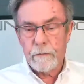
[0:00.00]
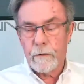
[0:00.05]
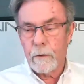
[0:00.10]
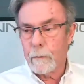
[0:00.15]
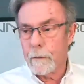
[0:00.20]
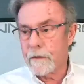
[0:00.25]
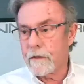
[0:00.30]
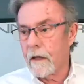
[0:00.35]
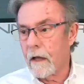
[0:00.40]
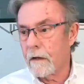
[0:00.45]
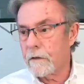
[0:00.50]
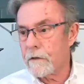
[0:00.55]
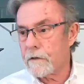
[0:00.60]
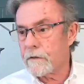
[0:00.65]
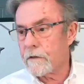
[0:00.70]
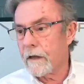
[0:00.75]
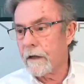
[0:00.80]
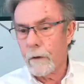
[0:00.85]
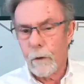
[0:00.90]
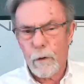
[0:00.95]

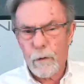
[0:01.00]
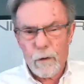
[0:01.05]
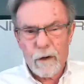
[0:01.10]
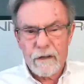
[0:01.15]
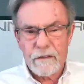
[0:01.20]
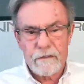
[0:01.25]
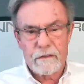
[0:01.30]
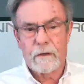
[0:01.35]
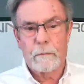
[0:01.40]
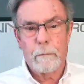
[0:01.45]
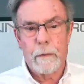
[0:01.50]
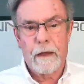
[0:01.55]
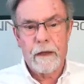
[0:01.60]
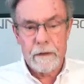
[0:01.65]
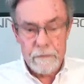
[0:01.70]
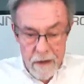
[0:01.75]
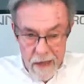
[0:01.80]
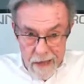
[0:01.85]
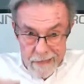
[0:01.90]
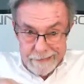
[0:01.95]
Dermatologists, they go crazy on my
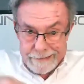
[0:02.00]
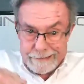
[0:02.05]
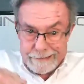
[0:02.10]
head